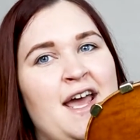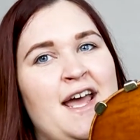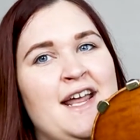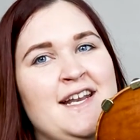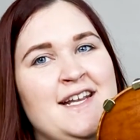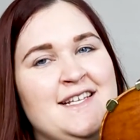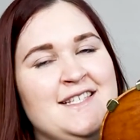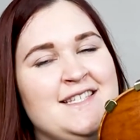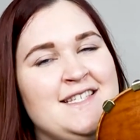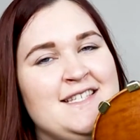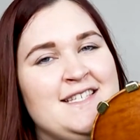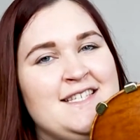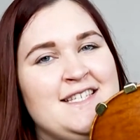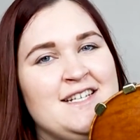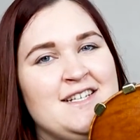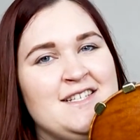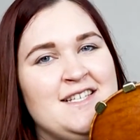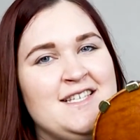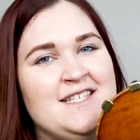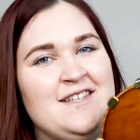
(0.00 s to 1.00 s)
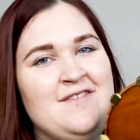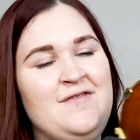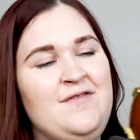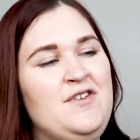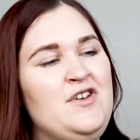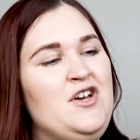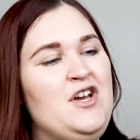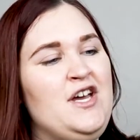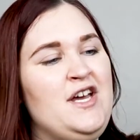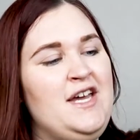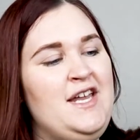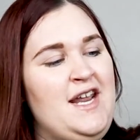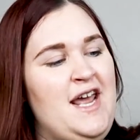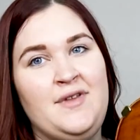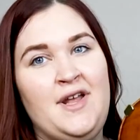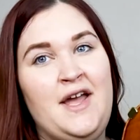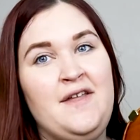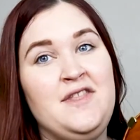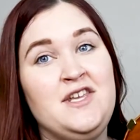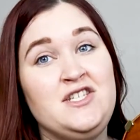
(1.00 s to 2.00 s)
and it still doesn't feel good,
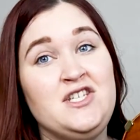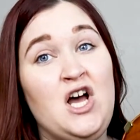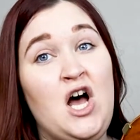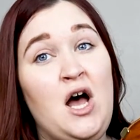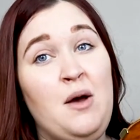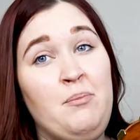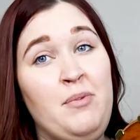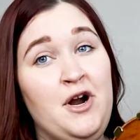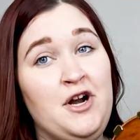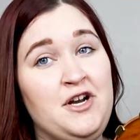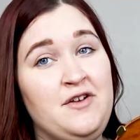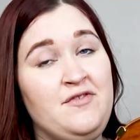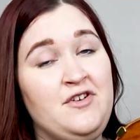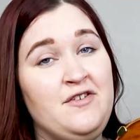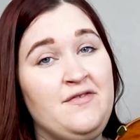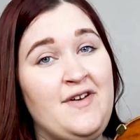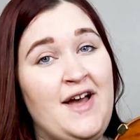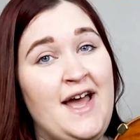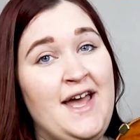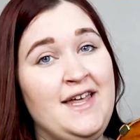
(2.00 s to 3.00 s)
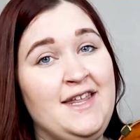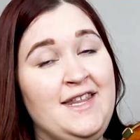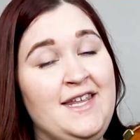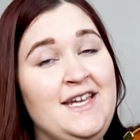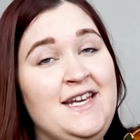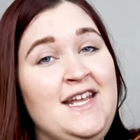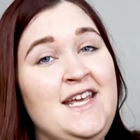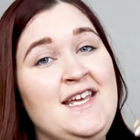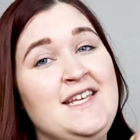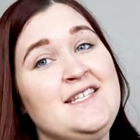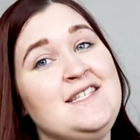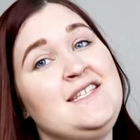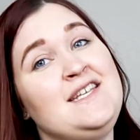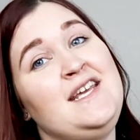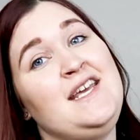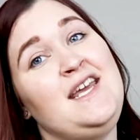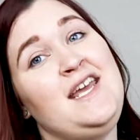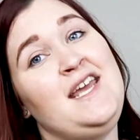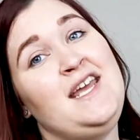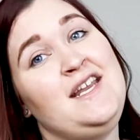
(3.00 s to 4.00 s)
and the top part of your violin is
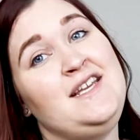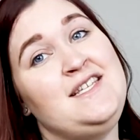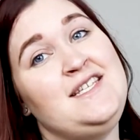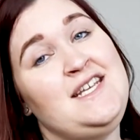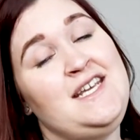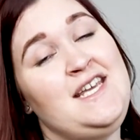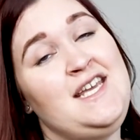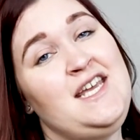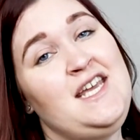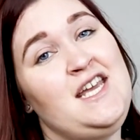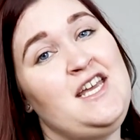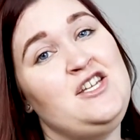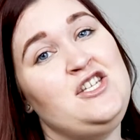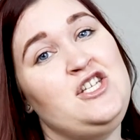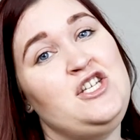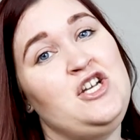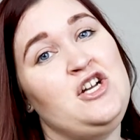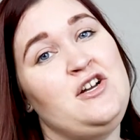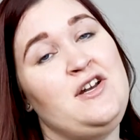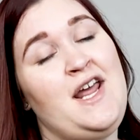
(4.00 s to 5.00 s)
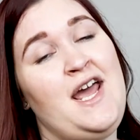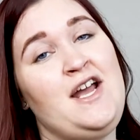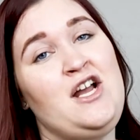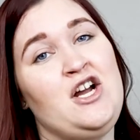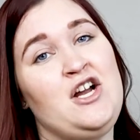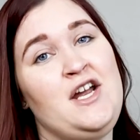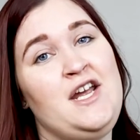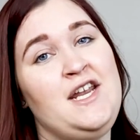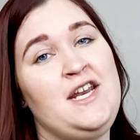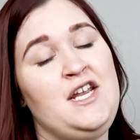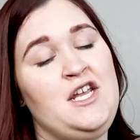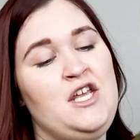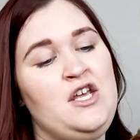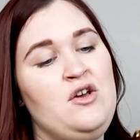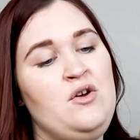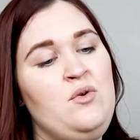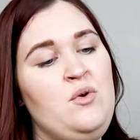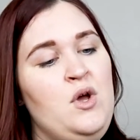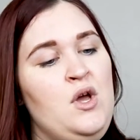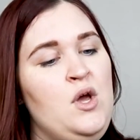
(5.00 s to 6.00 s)
hit, digging into your neck or hitting
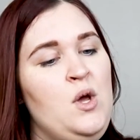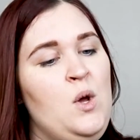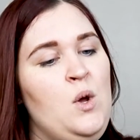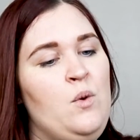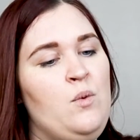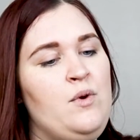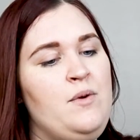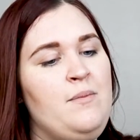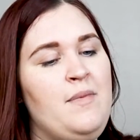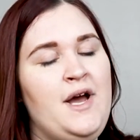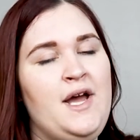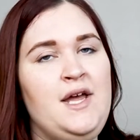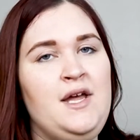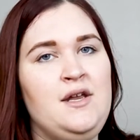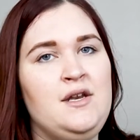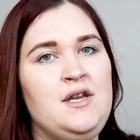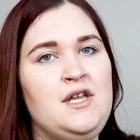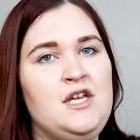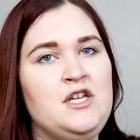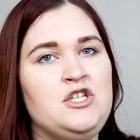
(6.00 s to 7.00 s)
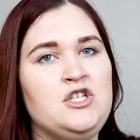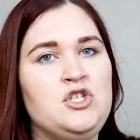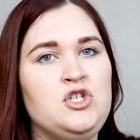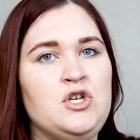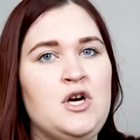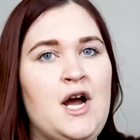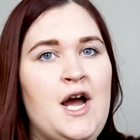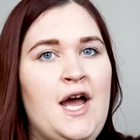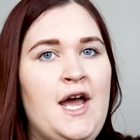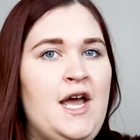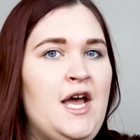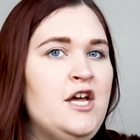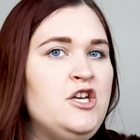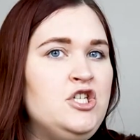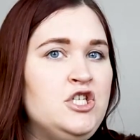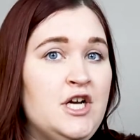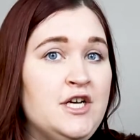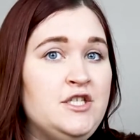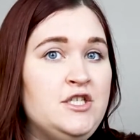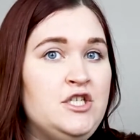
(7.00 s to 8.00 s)
you, we might need to try
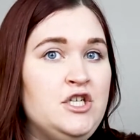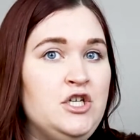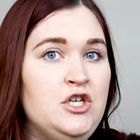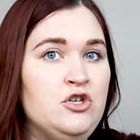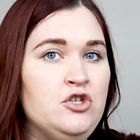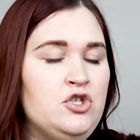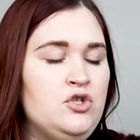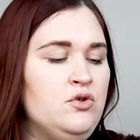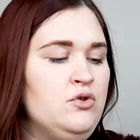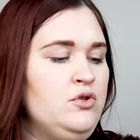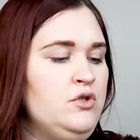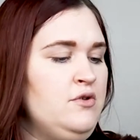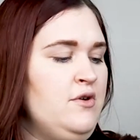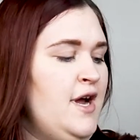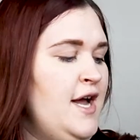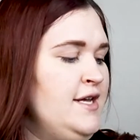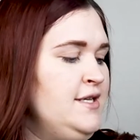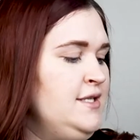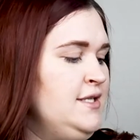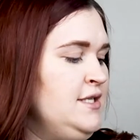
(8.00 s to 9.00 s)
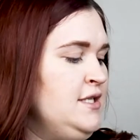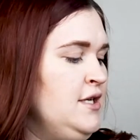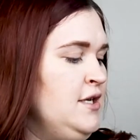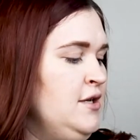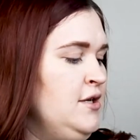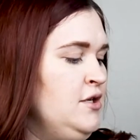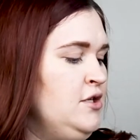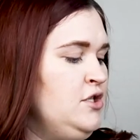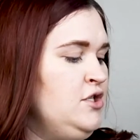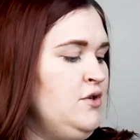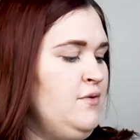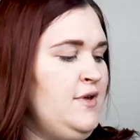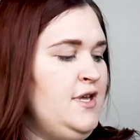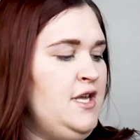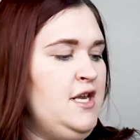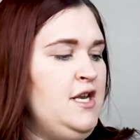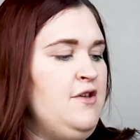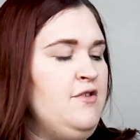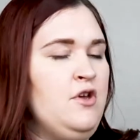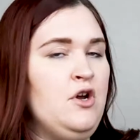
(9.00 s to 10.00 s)
adjusting your shoulder rest. So
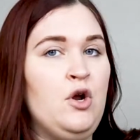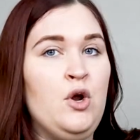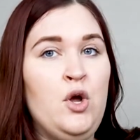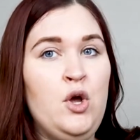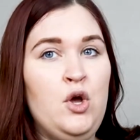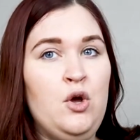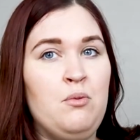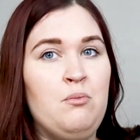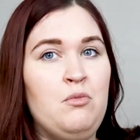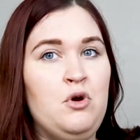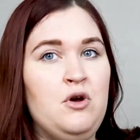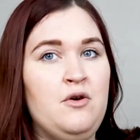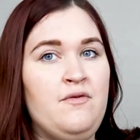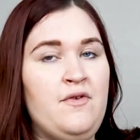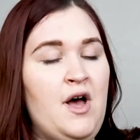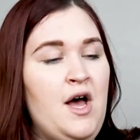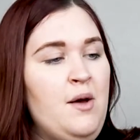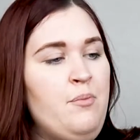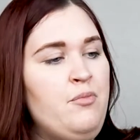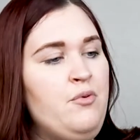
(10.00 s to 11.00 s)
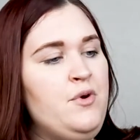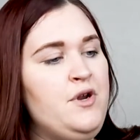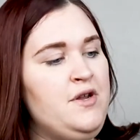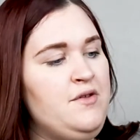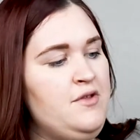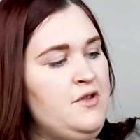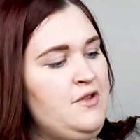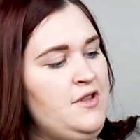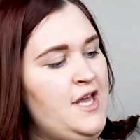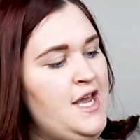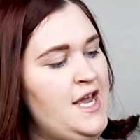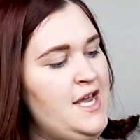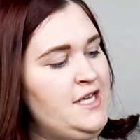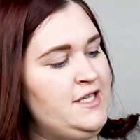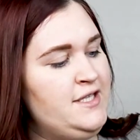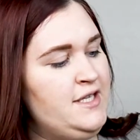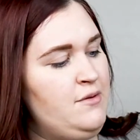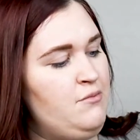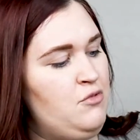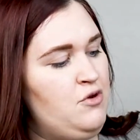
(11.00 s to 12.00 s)
we can either move up one of the
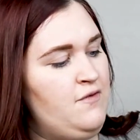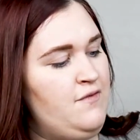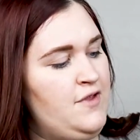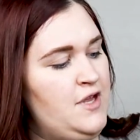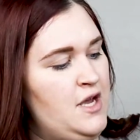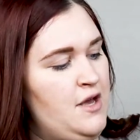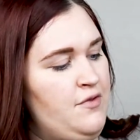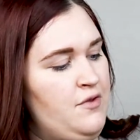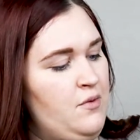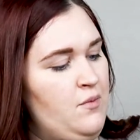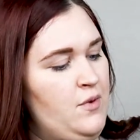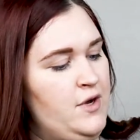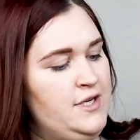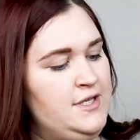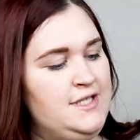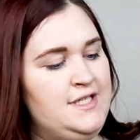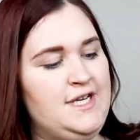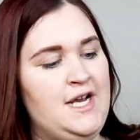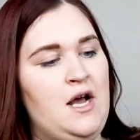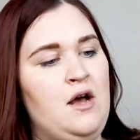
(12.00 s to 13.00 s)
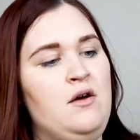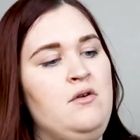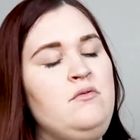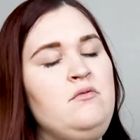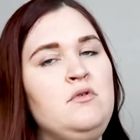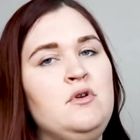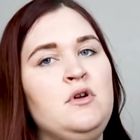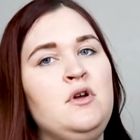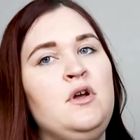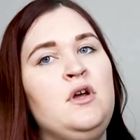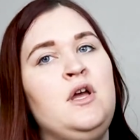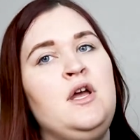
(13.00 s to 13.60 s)
legs and move the other one down,